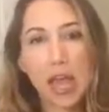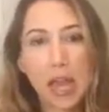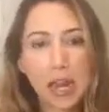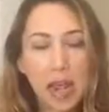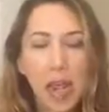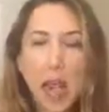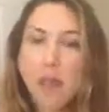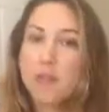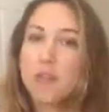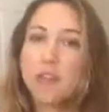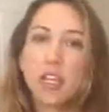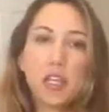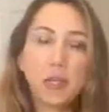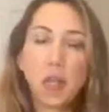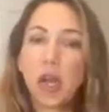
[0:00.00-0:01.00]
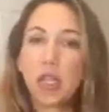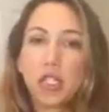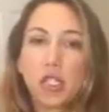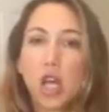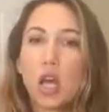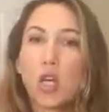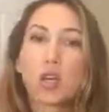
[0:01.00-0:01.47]
And have seen my
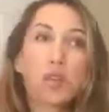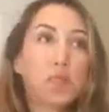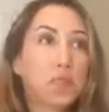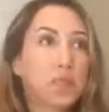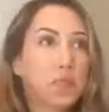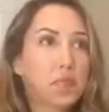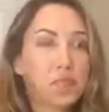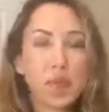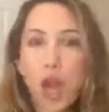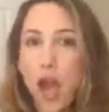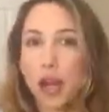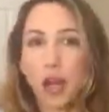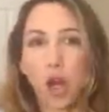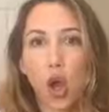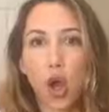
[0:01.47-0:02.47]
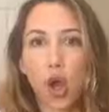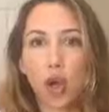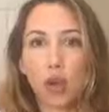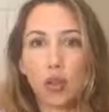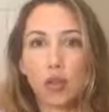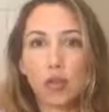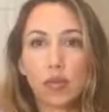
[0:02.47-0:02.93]
son? Not at
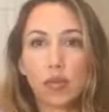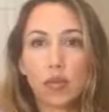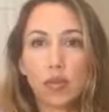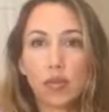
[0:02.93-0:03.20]
all.